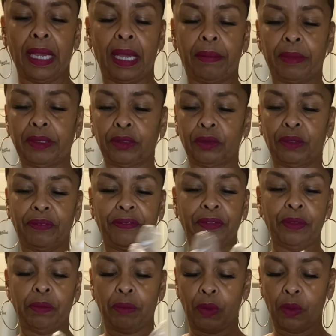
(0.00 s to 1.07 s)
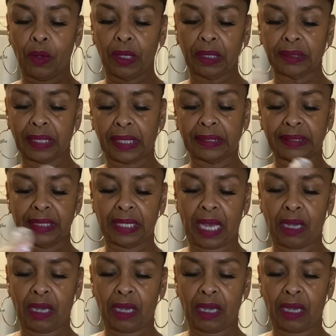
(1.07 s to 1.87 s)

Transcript: I'm gonna do a few more because, like I said,